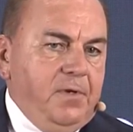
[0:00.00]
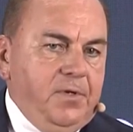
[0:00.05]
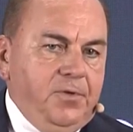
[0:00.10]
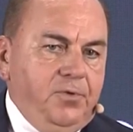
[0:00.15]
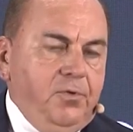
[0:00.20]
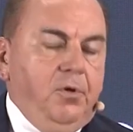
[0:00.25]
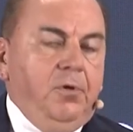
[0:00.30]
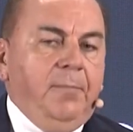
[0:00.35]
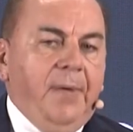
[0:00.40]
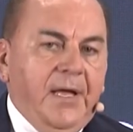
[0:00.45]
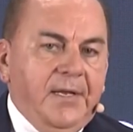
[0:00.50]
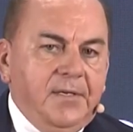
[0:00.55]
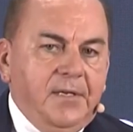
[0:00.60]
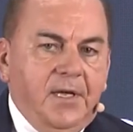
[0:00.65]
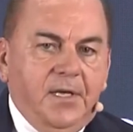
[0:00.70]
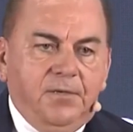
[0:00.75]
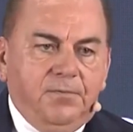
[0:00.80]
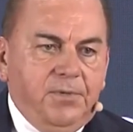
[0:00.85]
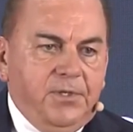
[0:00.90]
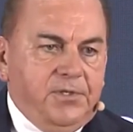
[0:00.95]
a dual
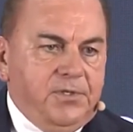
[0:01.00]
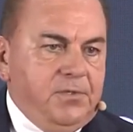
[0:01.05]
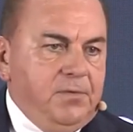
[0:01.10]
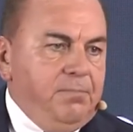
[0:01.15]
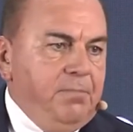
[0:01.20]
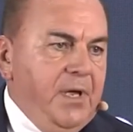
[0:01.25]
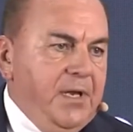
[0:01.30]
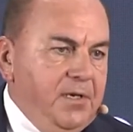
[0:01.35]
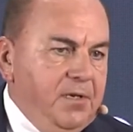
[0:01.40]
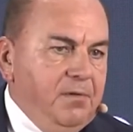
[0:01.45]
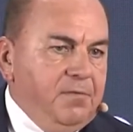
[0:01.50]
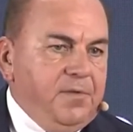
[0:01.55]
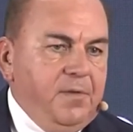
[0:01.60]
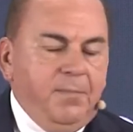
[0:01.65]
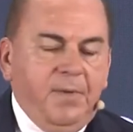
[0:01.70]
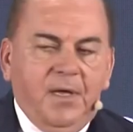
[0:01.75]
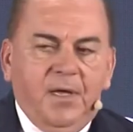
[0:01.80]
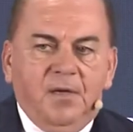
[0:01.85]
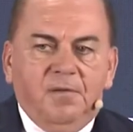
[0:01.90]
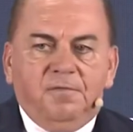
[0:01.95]
mandate, which many of them
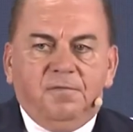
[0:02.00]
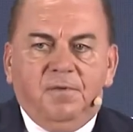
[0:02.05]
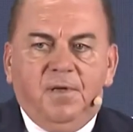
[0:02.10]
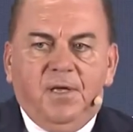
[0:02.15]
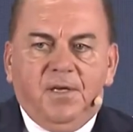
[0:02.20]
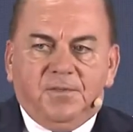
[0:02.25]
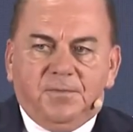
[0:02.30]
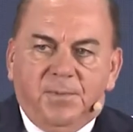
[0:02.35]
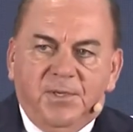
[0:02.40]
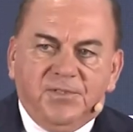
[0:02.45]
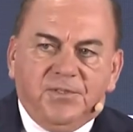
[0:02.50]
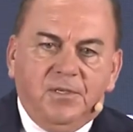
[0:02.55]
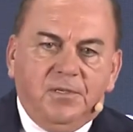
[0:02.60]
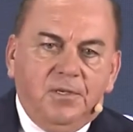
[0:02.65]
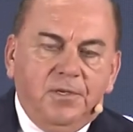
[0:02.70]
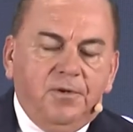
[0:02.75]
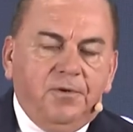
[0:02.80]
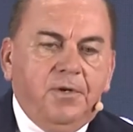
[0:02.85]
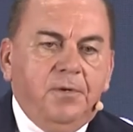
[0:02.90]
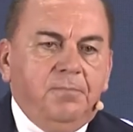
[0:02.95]
have
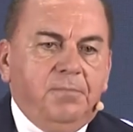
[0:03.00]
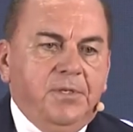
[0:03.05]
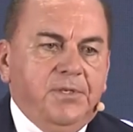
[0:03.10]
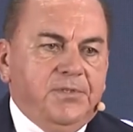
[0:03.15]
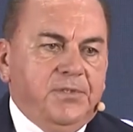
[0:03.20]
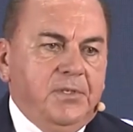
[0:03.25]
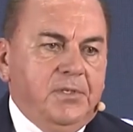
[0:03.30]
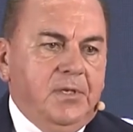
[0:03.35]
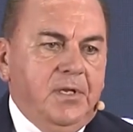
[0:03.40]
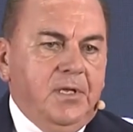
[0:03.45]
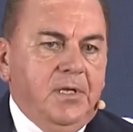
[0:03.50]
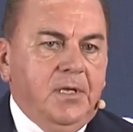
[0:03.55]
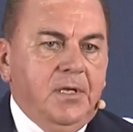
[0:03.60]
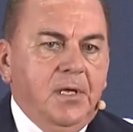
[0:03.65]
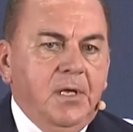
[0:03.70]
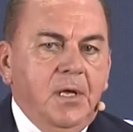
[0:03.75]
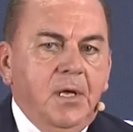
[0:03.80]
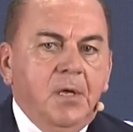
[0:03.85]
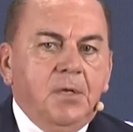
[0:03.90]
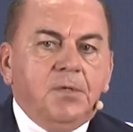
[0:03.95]
explicitly or implicitly,
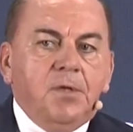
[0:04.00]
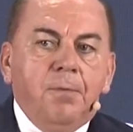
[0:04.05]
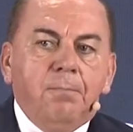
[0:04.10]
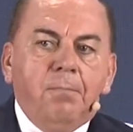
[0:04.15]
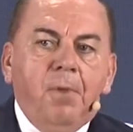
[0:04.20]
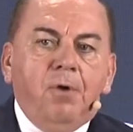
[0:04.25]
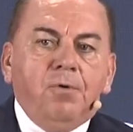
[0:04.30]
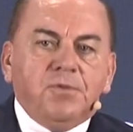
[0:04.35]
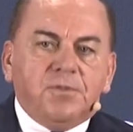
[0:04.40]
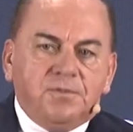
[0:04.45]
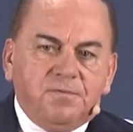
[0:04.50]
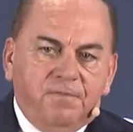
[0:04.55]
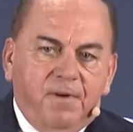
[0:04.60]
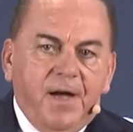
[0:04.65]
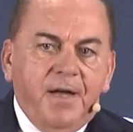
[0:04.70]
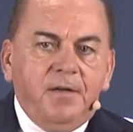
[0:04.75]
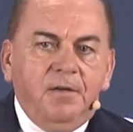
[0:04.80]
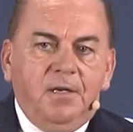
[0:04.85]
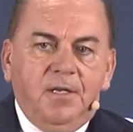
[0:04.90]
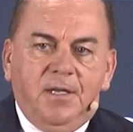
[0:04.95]
the most
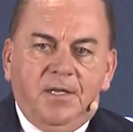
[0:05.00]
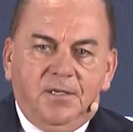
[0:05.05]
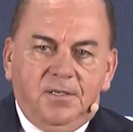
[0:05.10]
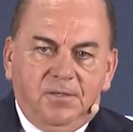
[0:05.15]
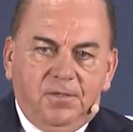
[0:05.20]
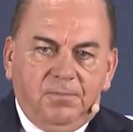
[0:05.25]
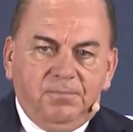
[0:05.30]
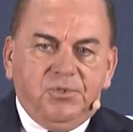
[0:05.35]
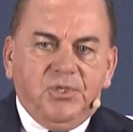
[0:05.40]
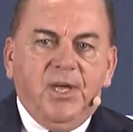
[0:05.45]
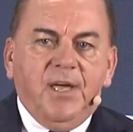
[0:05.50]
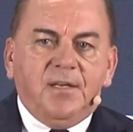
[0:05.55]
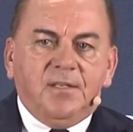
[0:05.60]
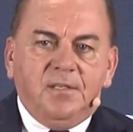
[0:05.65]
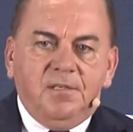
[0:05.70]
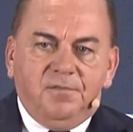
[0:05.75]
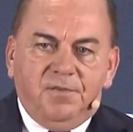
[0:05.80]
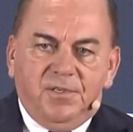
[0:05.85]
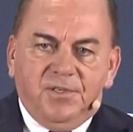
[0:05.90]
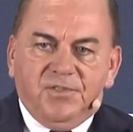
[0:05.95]
violated
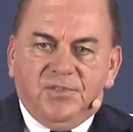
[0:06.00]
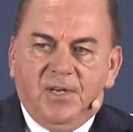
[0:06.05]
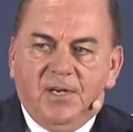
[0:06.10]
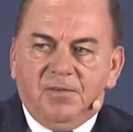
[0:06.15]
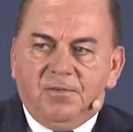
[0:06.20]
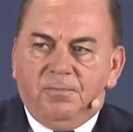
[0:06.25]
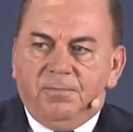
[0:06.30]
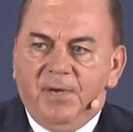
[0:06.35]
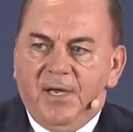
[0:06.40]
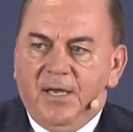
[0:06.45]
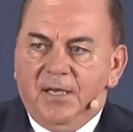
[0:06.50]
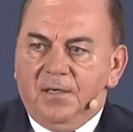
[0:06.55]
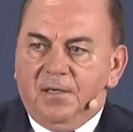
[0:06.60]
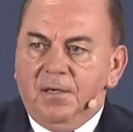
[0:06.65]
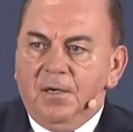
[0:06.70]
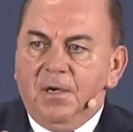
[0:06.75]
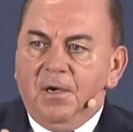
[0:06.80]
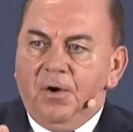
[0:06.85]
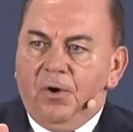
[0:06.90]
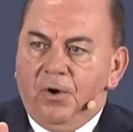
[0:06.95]
objective in a central bank
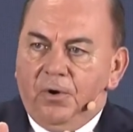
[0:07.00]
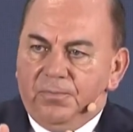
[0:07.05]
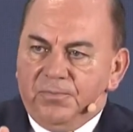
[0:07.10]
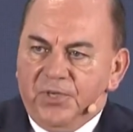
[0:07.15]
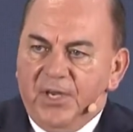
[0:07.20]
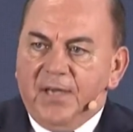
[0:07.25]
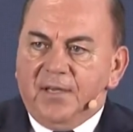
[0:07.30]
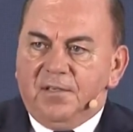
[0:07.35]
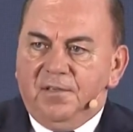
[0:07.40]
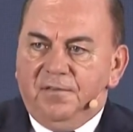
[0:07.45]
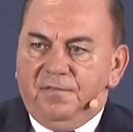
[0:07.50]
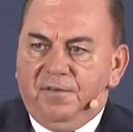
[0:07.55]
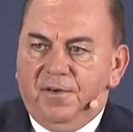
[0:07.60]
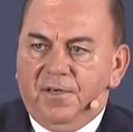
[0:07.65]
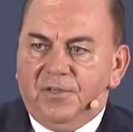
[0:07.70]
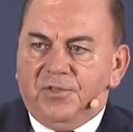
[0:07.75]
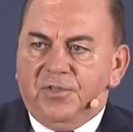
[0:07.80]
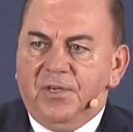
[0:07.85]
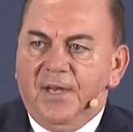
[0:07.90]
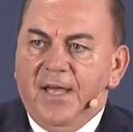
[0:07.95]
objective
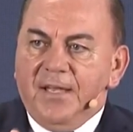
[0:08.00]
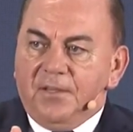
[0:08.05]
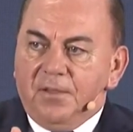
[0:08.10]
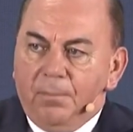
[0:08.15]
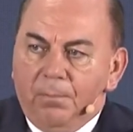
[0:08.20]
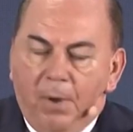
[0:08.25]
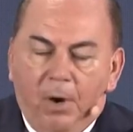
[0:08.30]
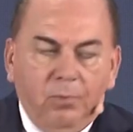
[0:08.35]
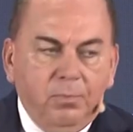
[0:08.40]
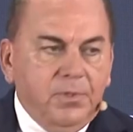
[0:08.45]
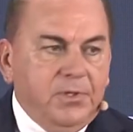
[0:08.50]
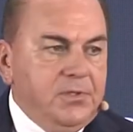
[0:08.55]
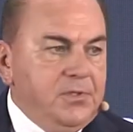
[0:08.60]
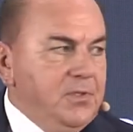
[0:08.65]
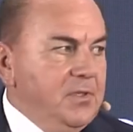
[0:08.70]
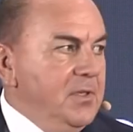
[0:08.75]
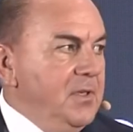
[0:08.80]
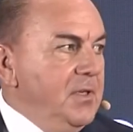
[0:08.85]
function at the moment